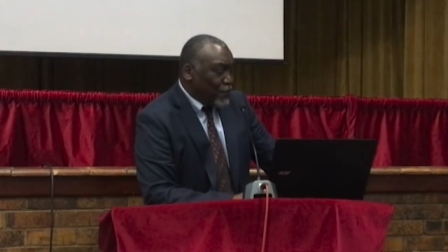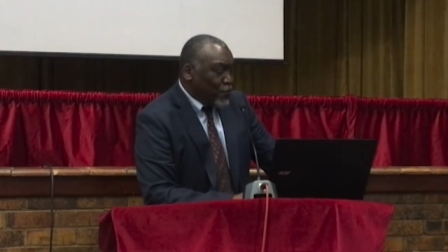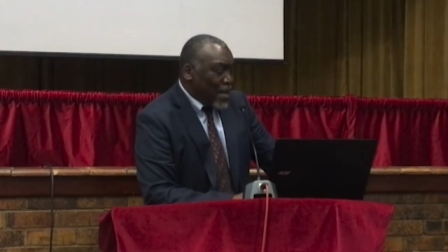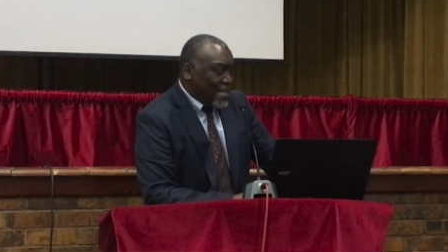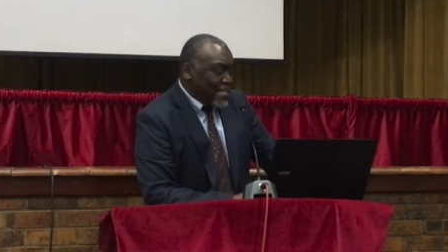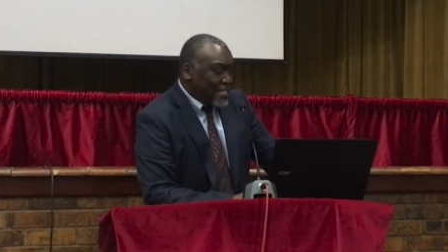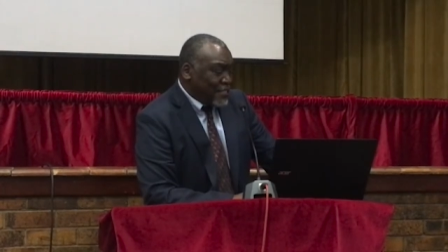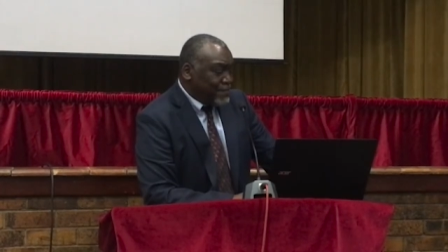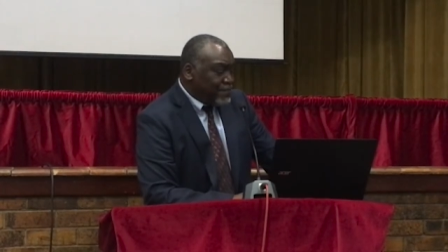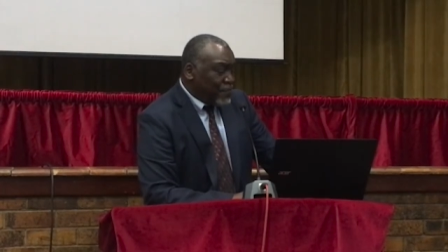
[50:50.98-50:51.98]
going to a few
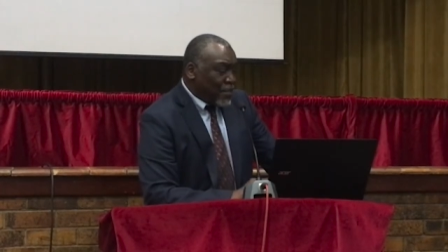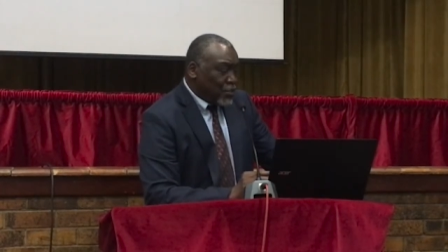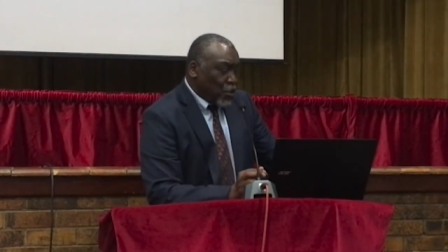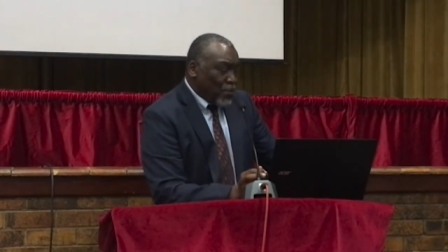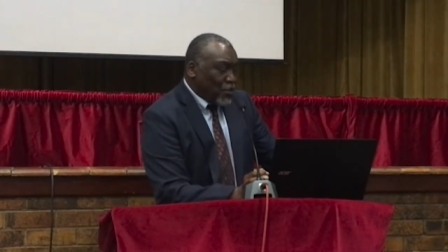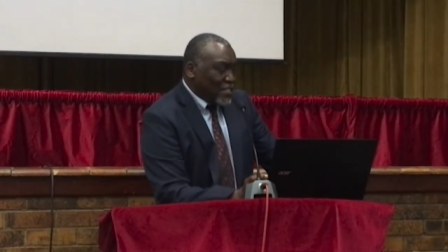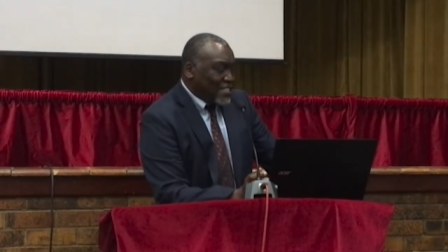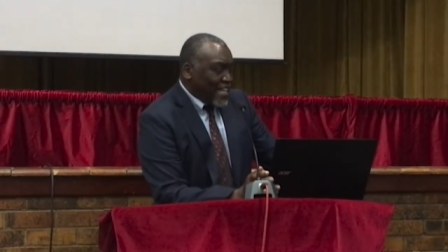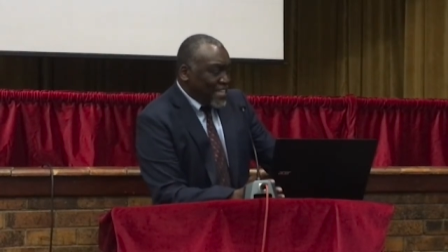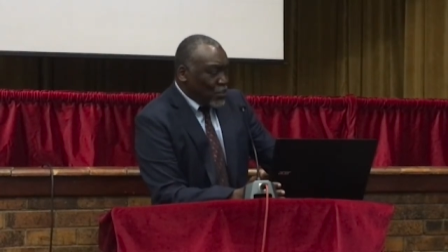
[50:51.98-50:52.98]
others so
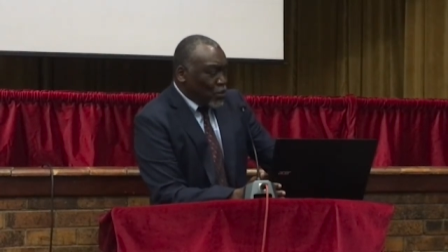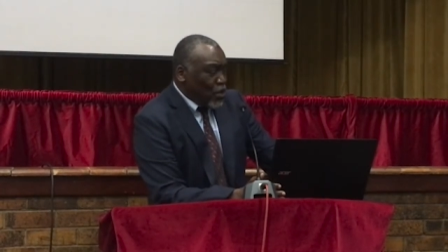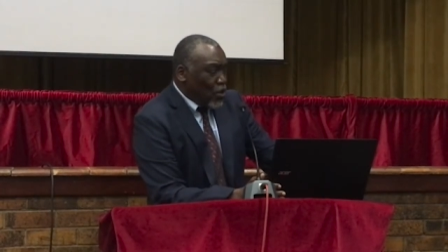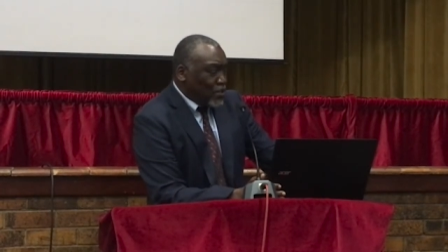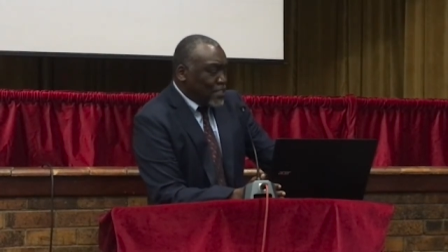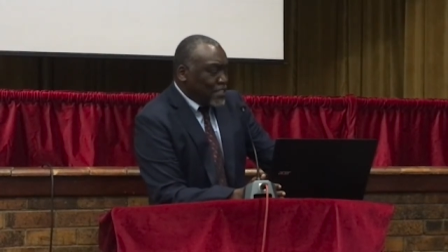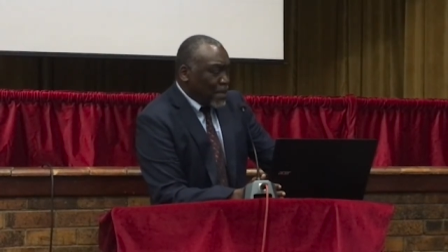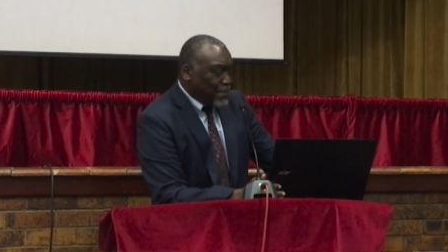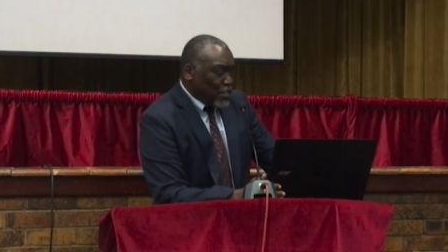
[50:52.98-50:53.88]
we don't stay here too long.